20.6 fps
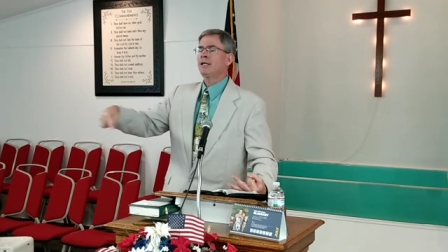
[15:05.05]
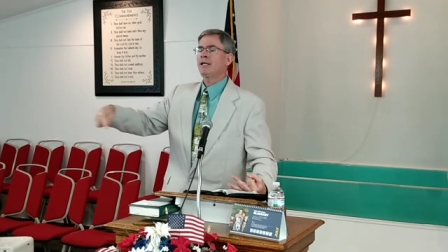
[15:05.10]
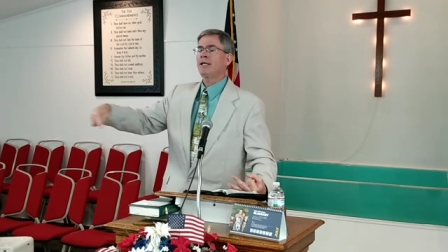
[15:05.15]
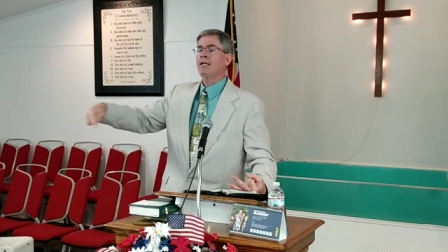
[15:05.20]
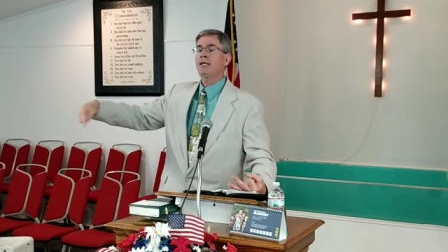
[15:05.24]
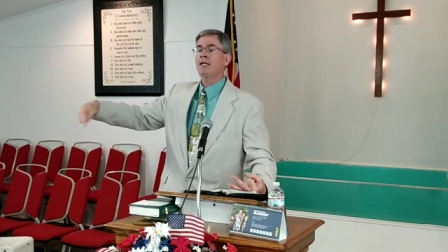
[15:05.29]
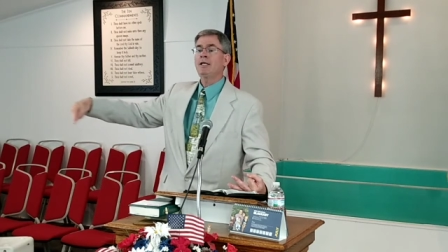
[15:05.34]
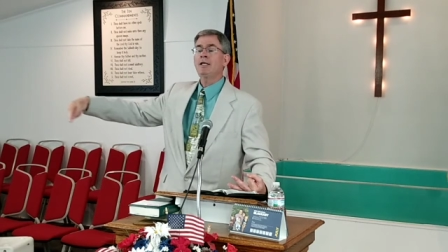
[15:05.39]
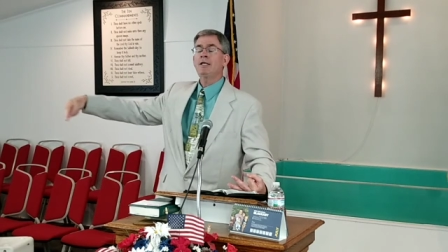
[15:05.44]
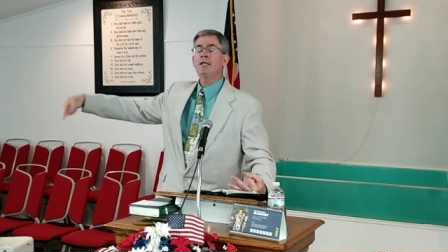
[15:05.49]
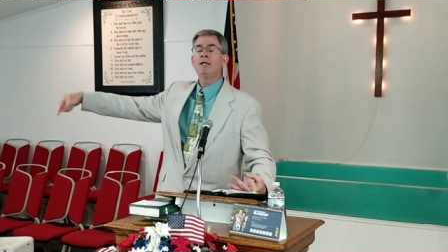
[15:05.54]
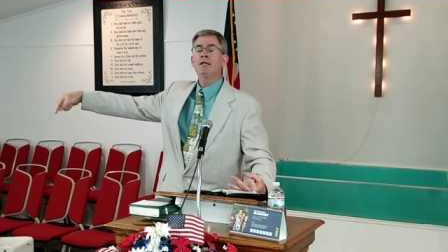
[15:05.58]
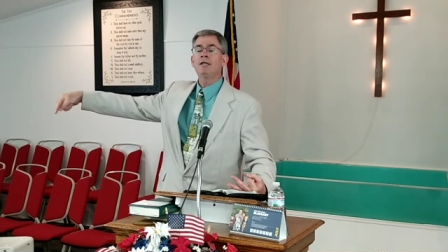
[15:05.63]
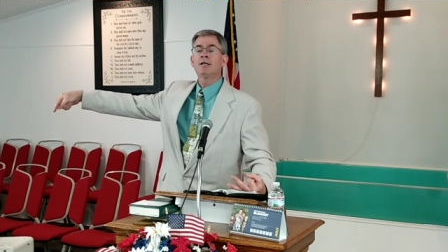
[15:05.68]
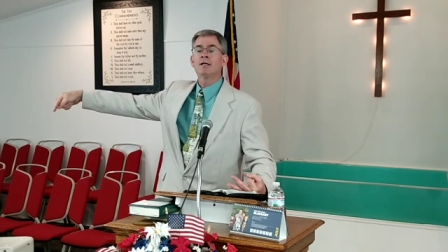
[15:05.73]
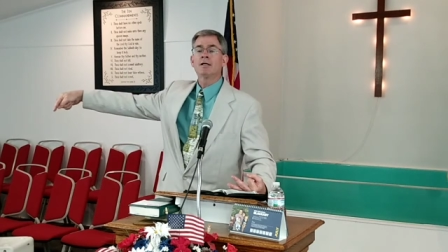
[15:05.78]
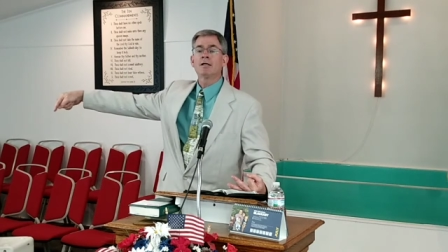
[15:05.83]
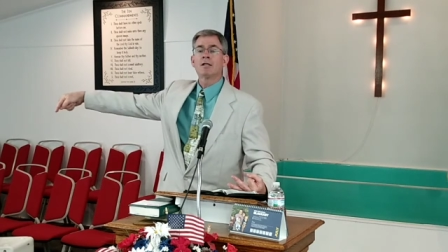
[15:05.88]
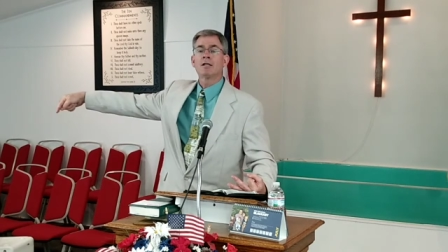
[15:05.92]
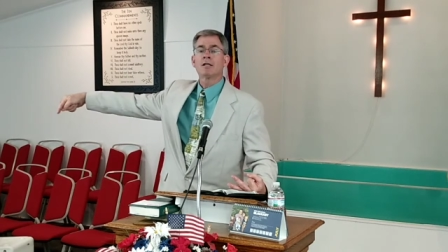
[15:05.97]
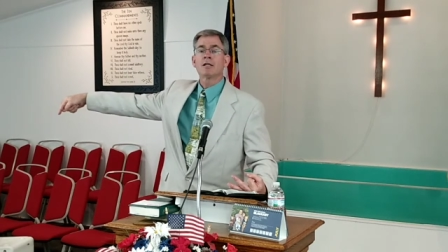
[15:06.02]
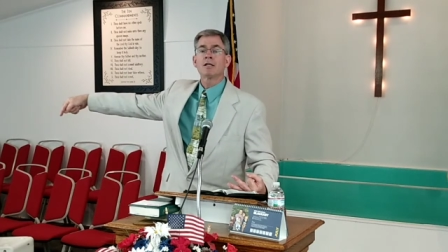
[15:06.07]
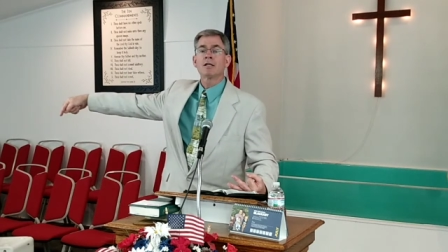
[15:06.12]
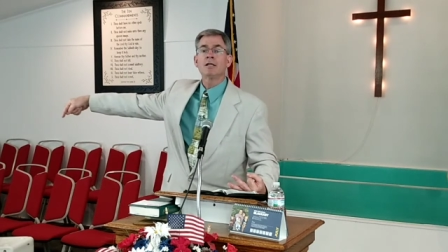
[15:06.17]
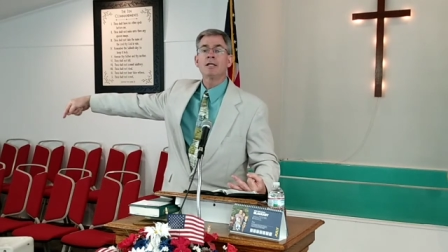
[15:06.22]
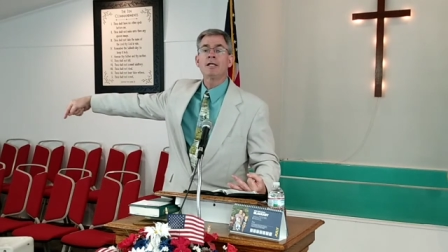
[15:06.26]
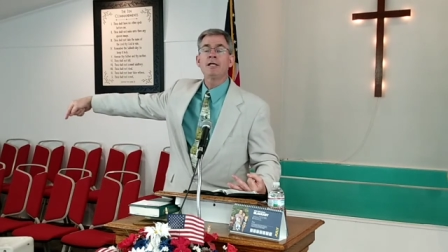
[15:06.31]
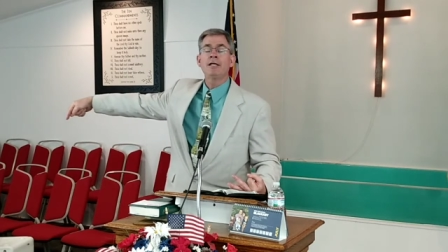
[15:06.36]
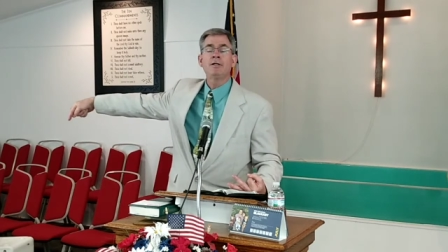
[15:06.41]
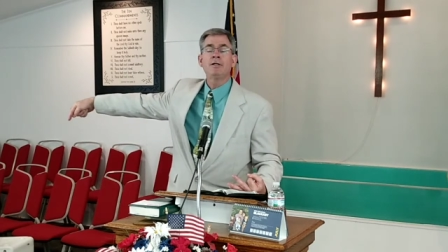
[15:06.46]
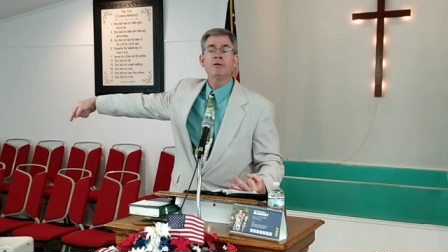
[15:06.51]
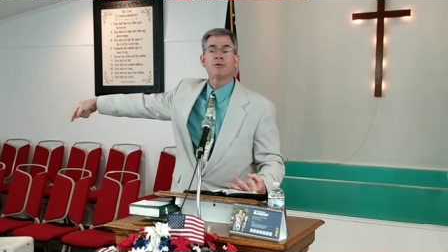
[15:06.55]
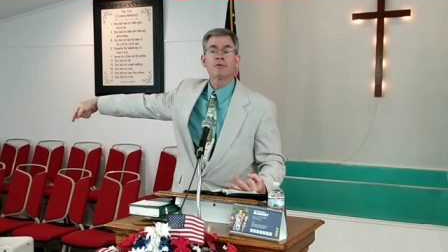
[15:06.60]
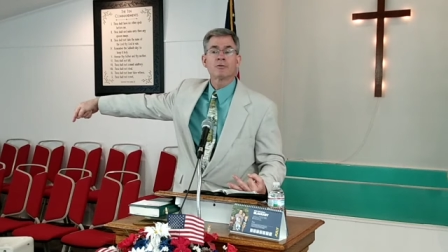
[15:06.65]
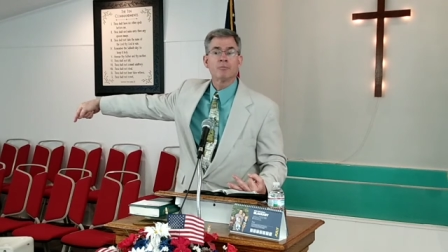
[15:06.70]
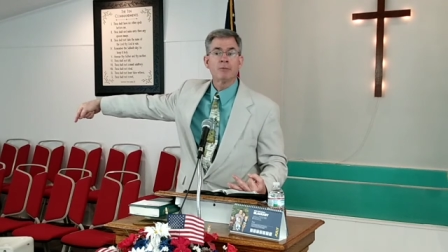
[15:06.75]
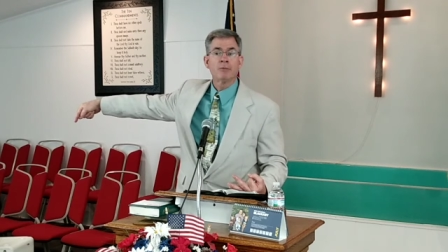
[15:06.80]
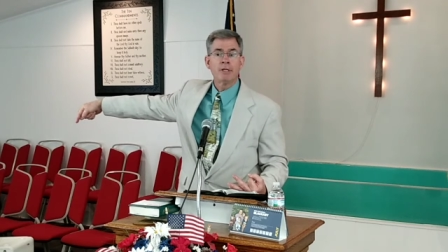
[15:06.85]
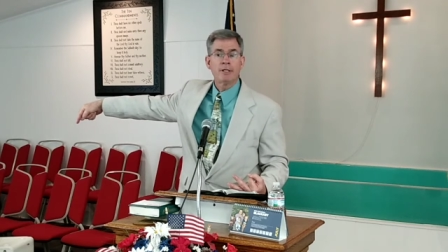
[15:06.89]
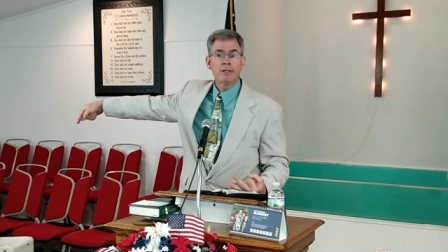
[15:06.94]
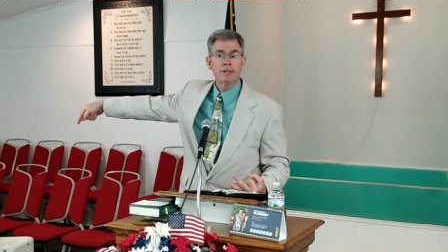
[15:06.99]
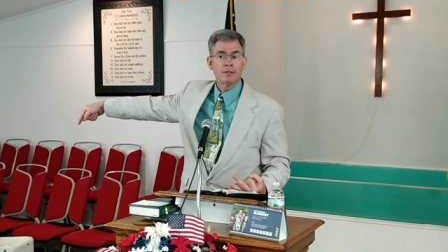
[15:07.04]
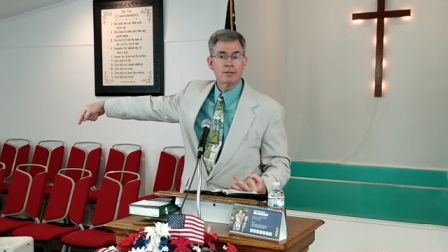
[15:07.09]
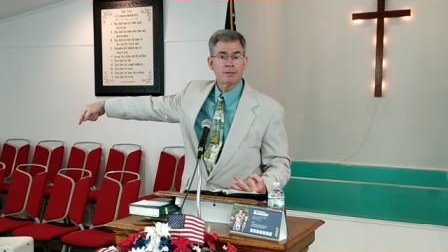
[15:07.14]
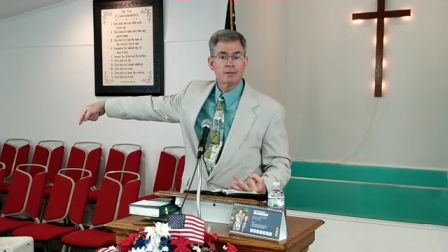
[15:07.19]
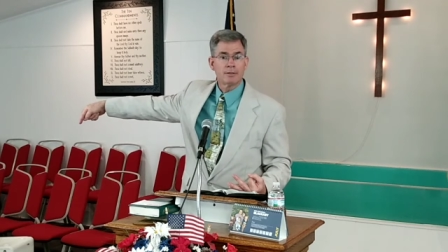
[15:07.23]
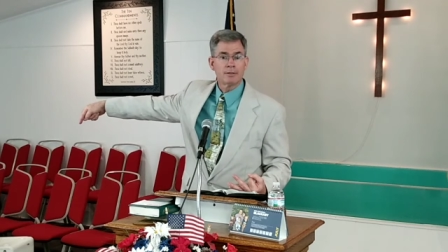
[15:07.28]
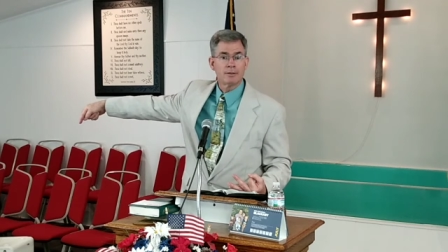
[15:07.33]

He leadeth me.